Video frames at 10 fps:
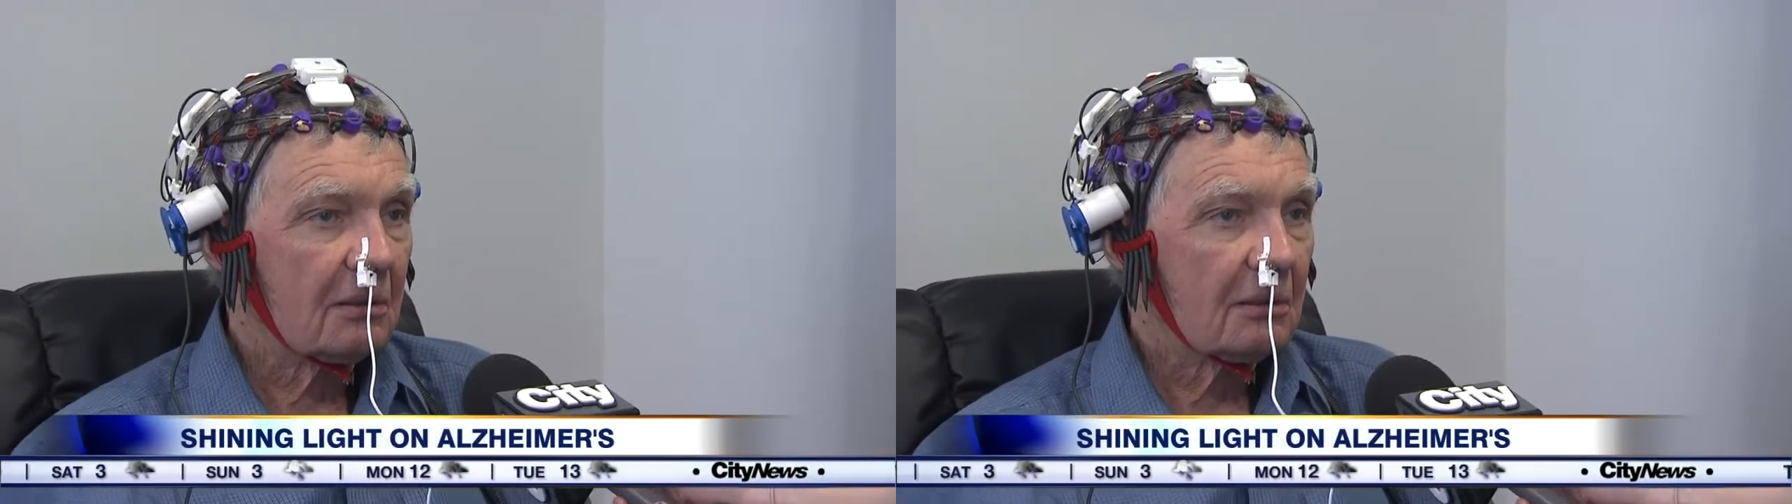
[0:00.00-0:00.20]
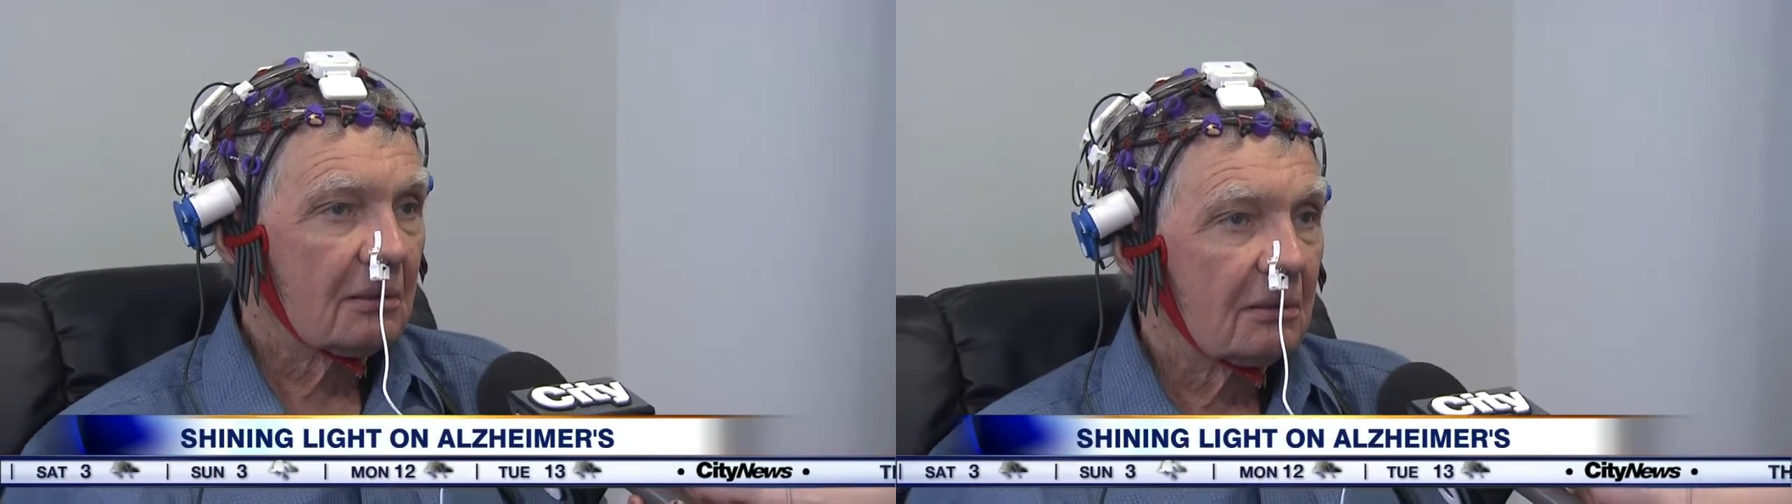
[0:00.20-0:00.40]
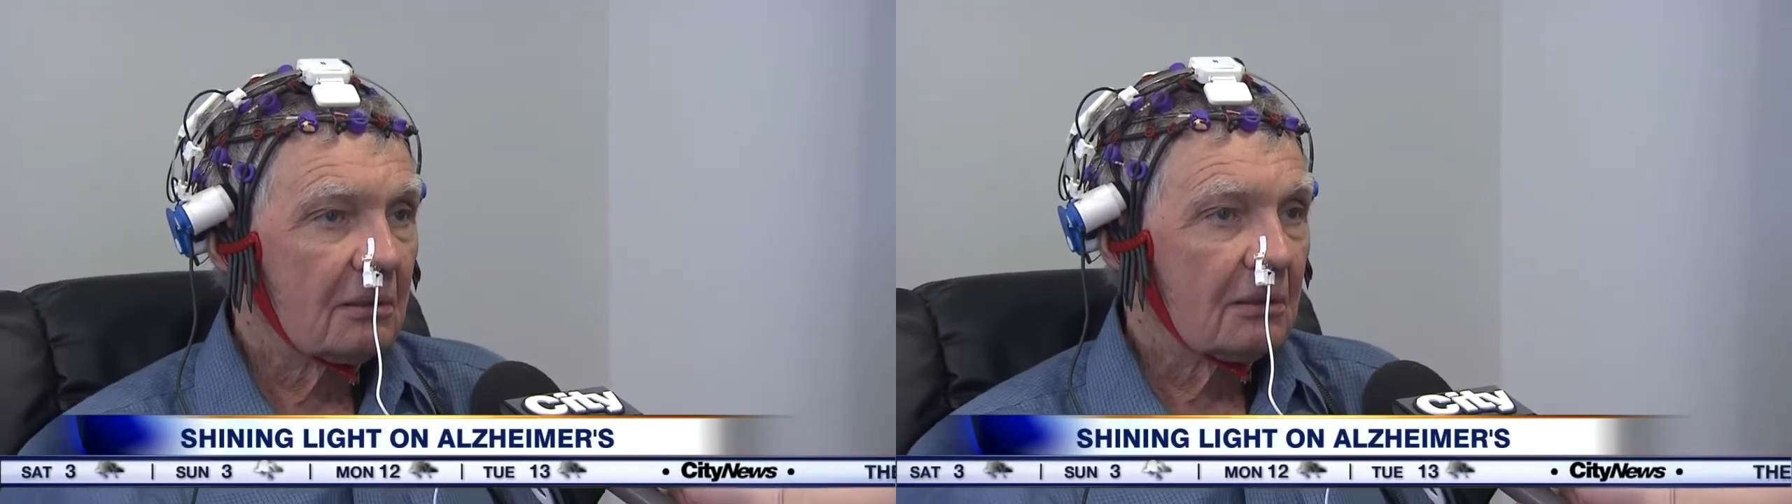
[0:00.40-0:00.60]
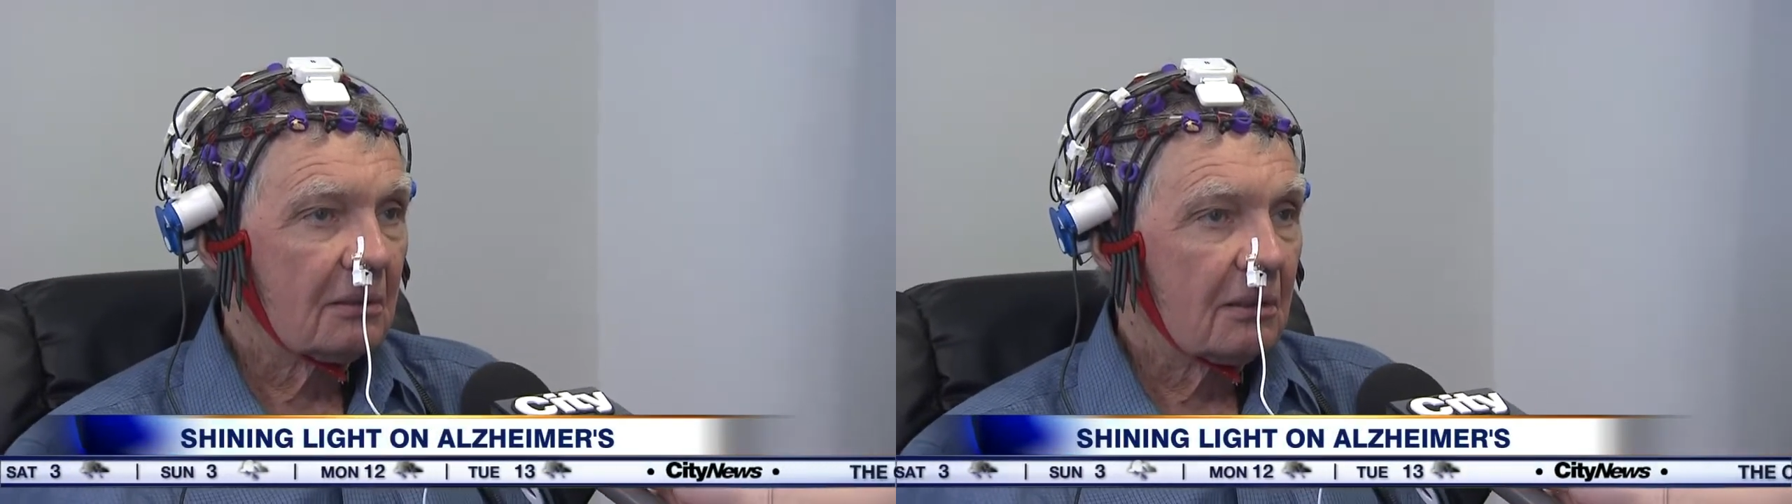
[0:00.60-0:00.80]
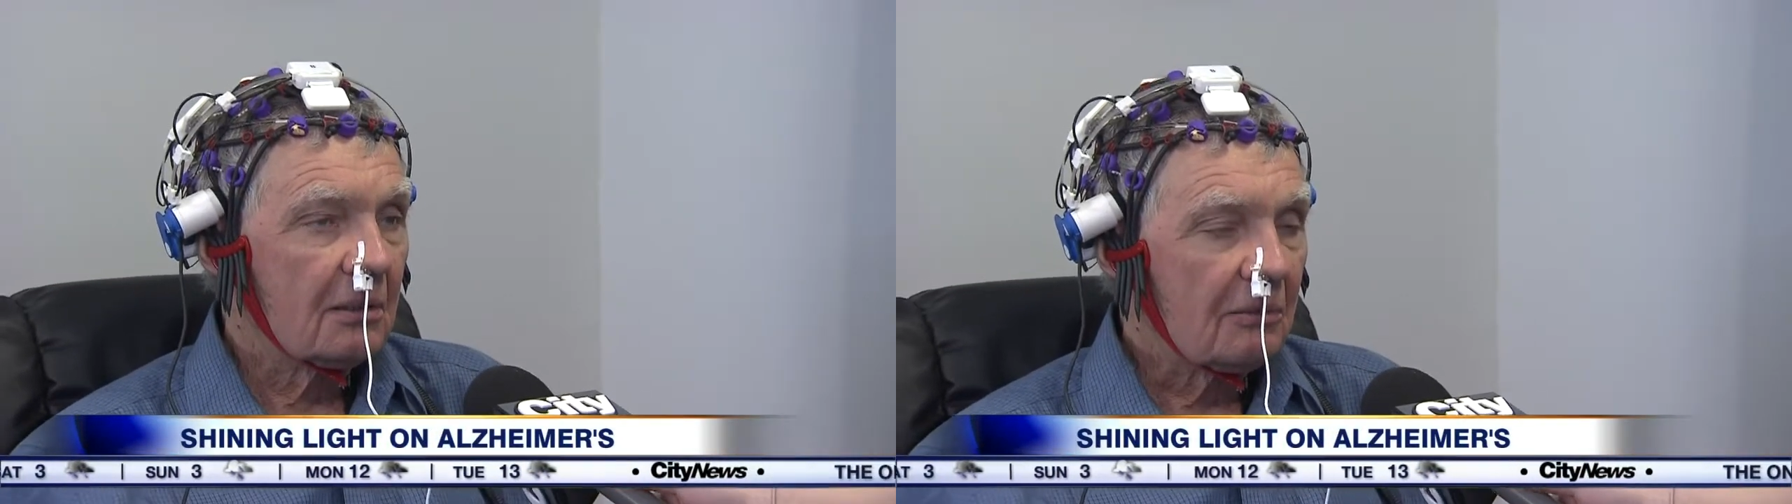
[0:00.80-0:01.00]
you noticed a
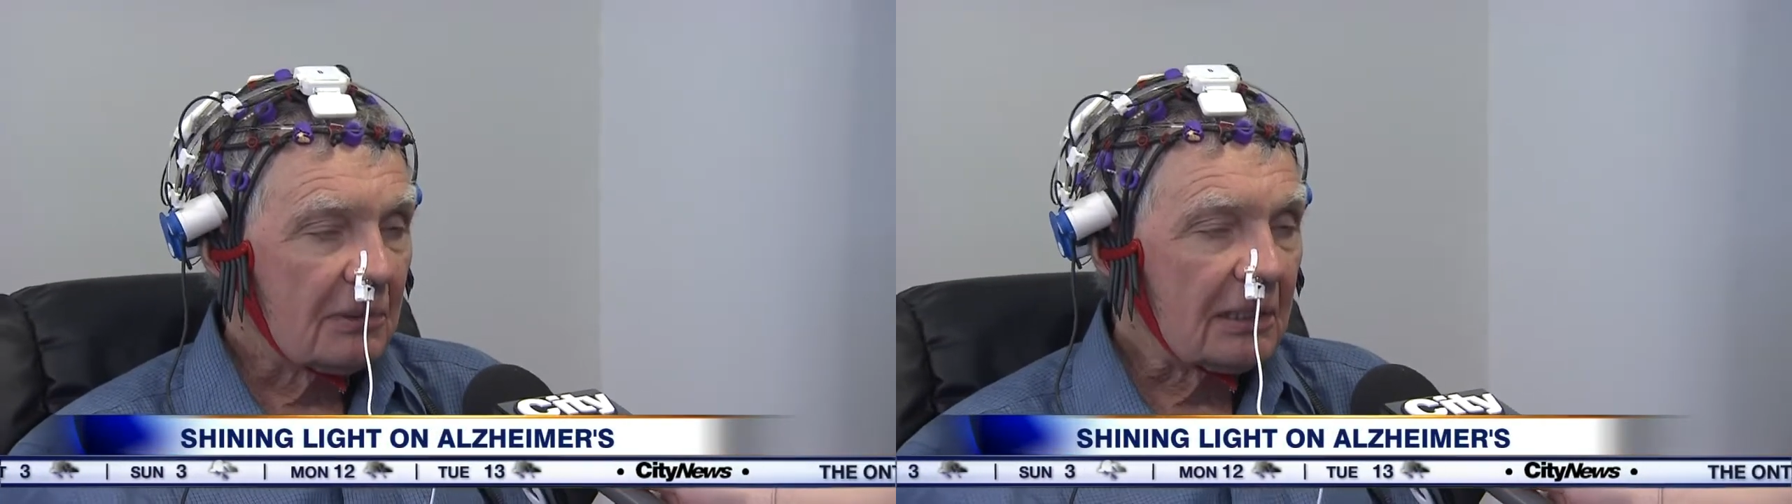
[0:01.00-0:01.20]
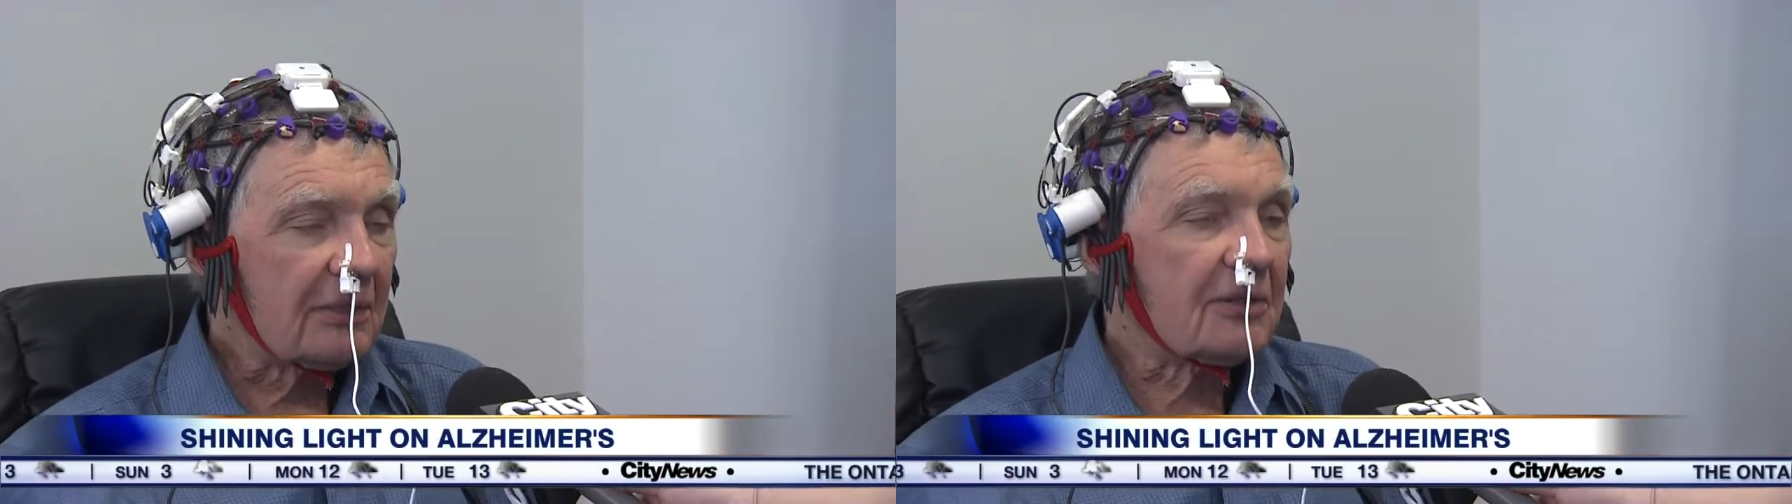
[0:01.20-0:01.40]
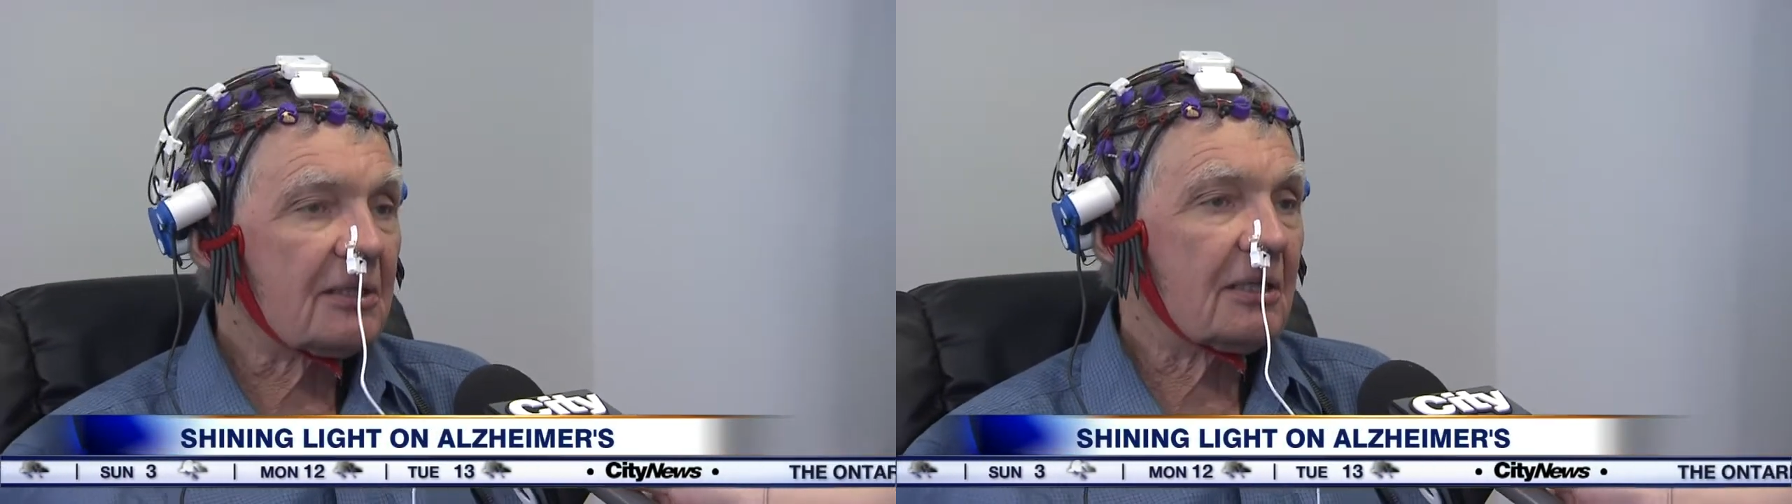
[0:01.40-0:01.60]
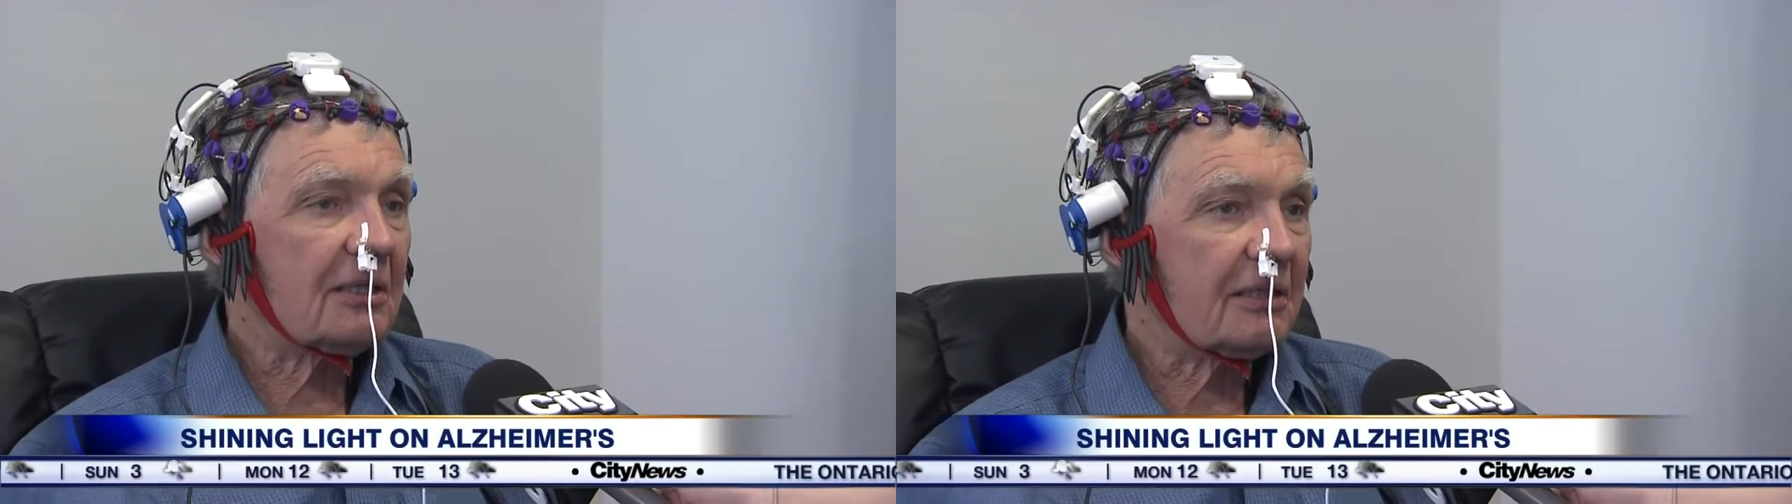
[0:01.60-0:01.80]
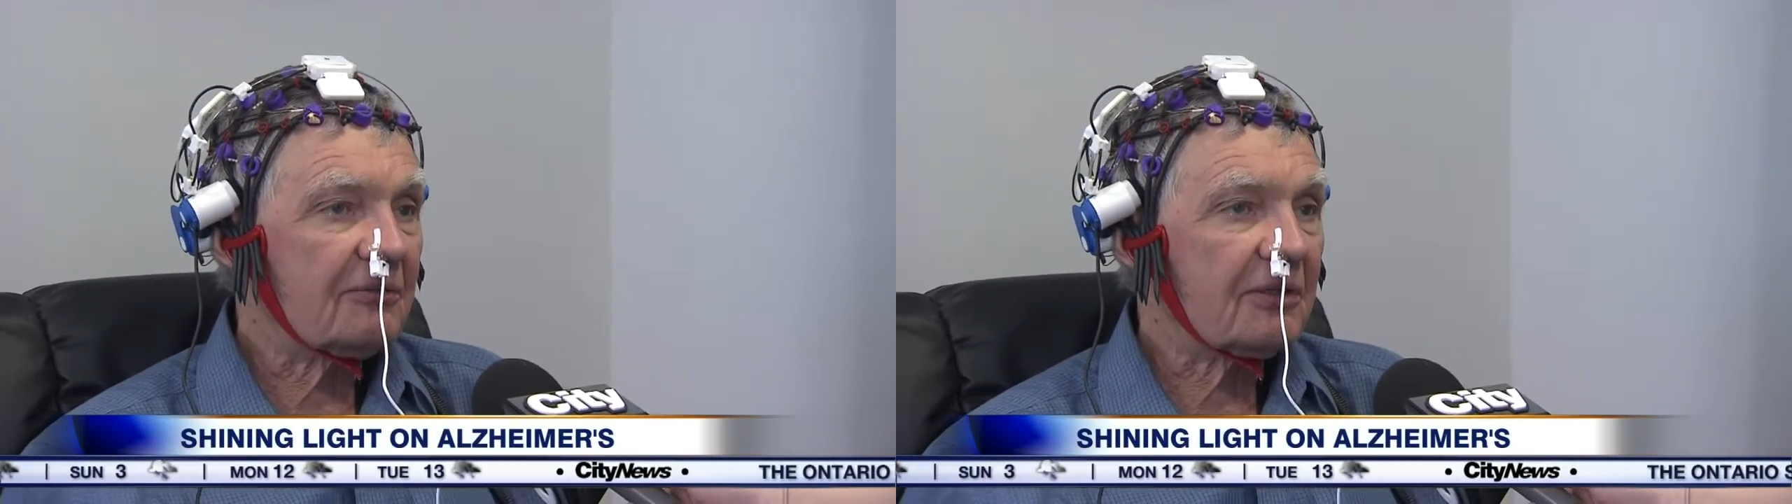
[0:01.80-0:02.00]
difference? Well, I think I have,